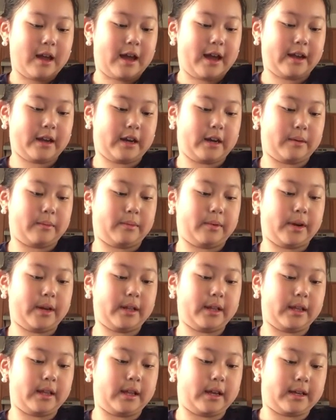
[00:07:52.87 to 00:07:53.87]
I got
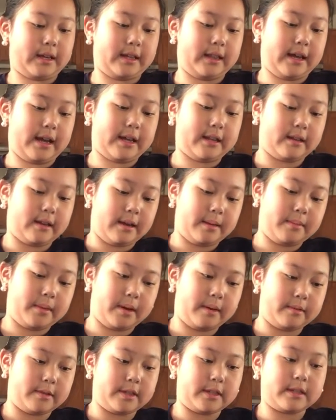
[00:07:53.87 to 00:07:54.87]
really lucky that time.
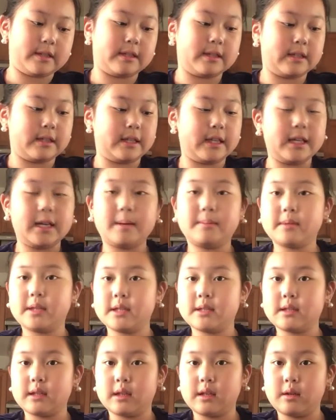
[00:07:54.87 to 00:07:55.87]
Now just clean up
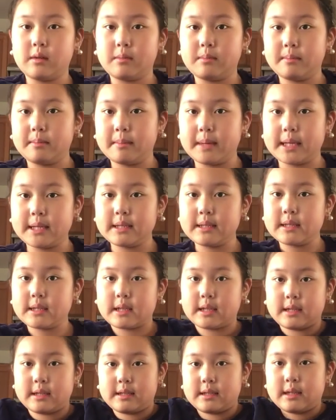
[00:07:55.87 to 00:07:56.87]
this little mess
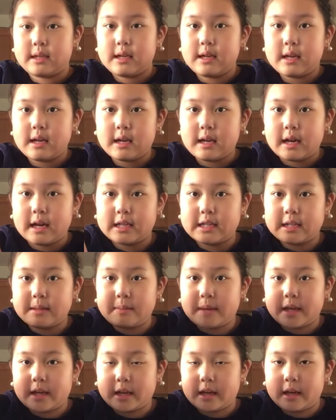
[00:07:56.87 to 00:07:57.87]
because I did
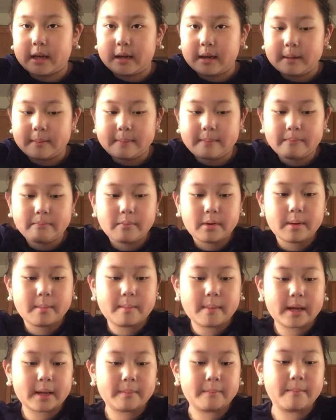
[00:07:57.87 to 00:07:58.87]
make a pretty
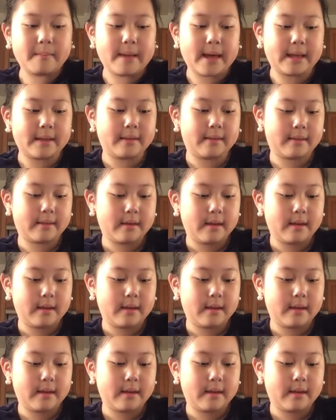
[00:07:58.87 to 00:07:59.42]
big mess